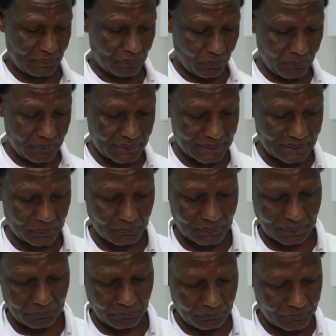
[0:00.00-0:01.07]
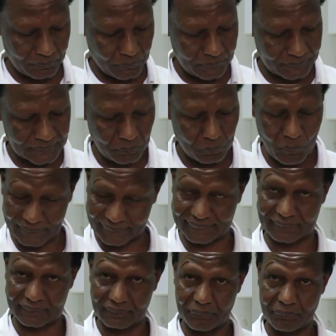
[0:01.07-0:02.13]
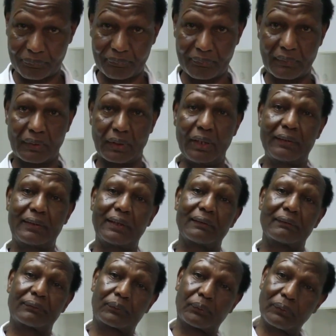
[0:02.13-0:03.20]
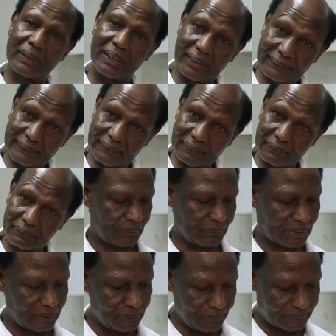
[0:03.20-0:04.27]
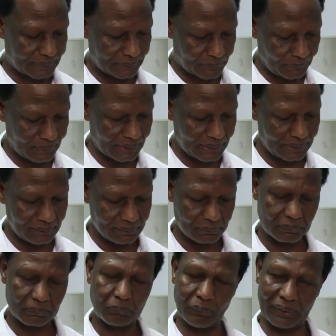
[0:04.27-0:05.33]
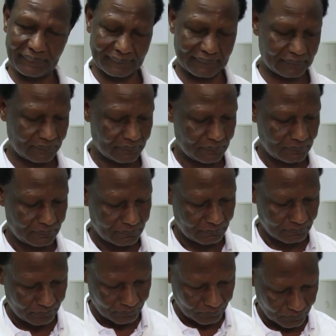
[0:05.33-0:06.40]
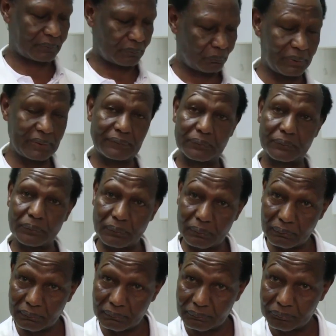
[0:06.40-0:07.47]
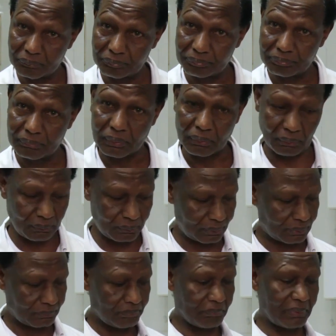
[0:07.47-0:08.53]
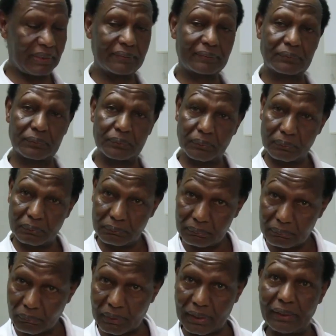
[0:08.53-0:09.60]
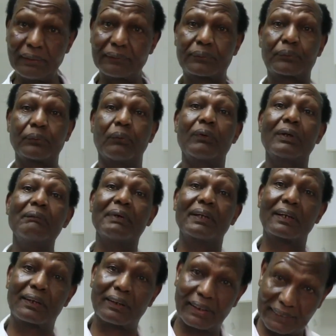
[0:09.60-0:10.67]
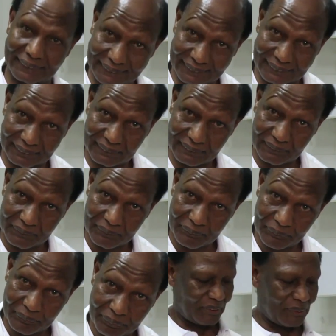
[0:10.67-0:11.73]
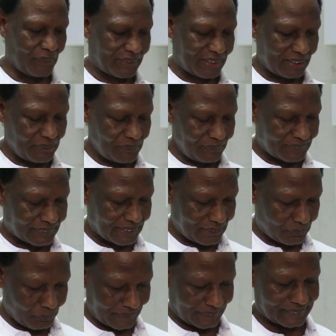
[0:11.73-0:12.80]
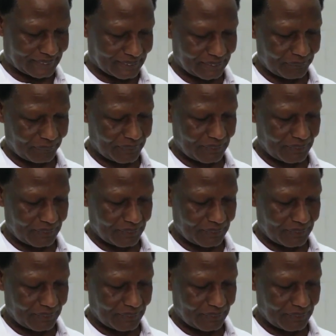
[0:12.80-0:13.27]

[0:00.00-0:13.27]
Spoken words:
knowing that you are using waste. Either sawdust, you can use the sugarcane waste, wheat straw, or maize straw, or any straw, or even grass. You can use this waste